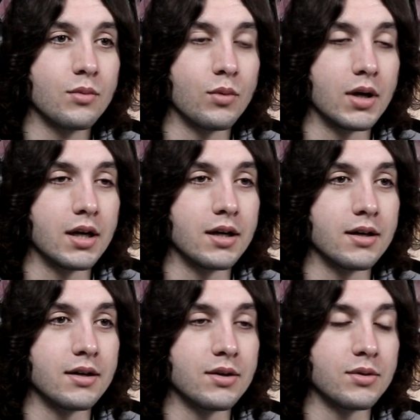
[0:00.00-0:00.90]

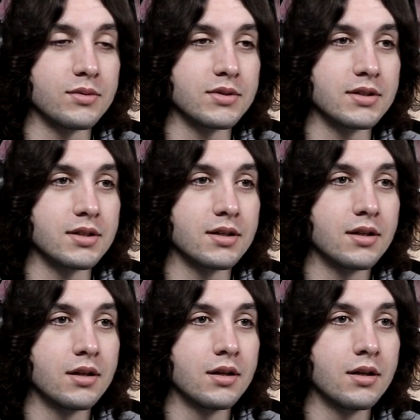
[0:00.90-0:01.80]
Wow, really?
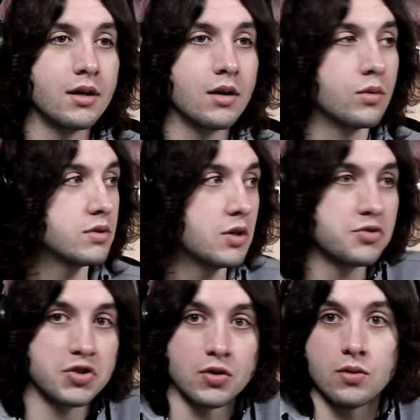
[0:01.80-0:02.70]
Well, no
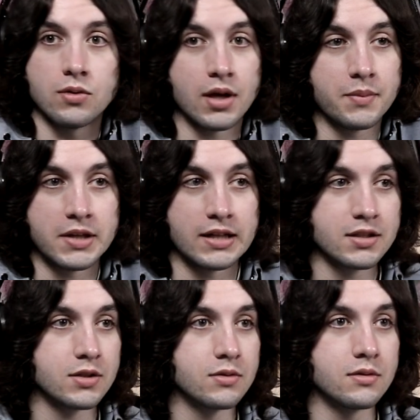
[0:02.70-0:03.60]
school. I mean, that's
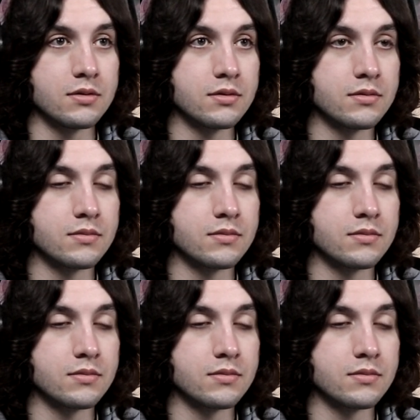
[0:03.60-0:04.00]
cool.